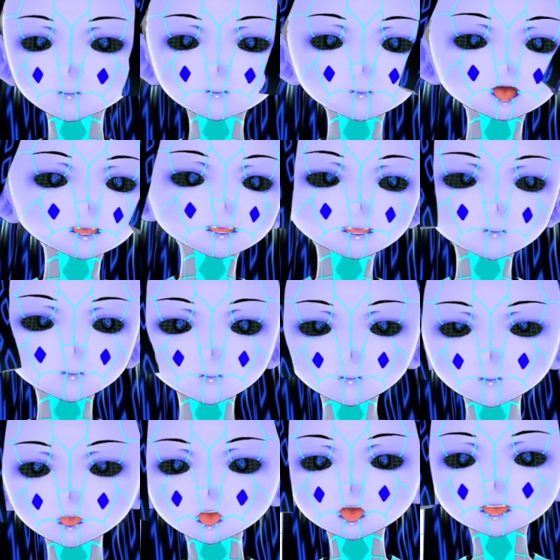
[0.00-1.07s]
But
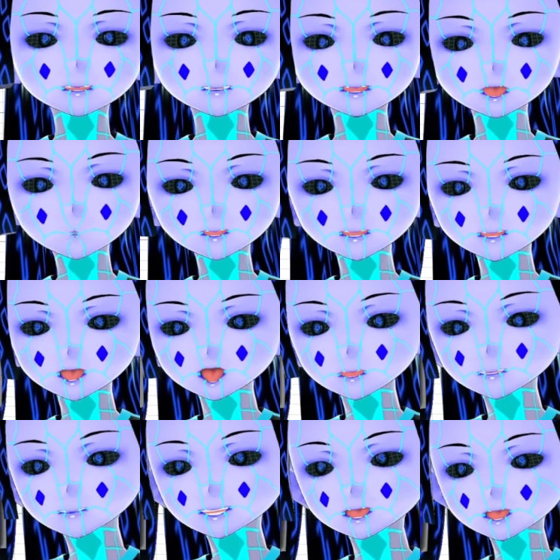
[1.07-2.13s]
it just puts into
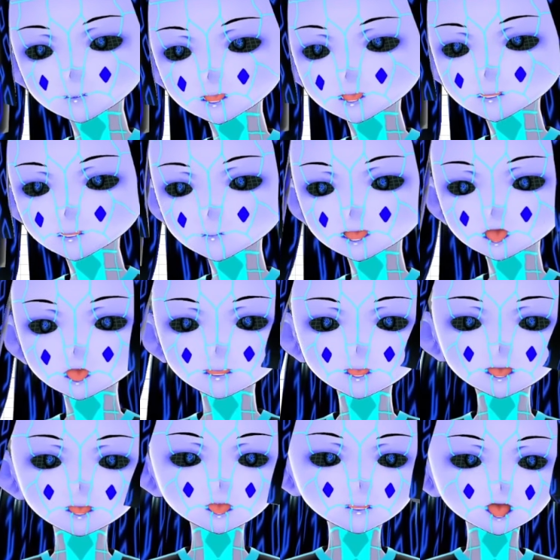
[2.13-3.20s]
perspective how many
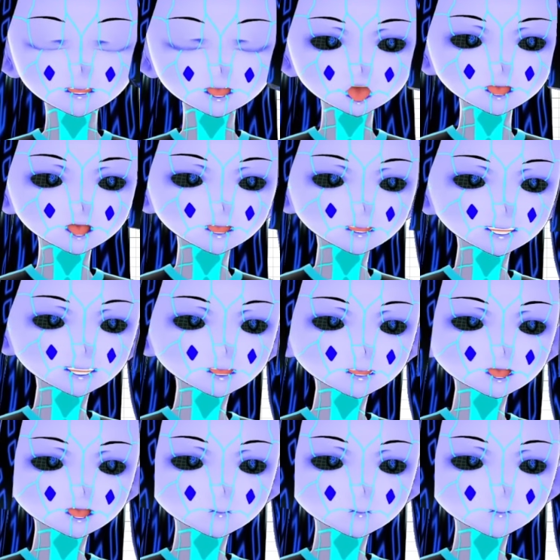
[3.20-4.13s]
games it's going to take,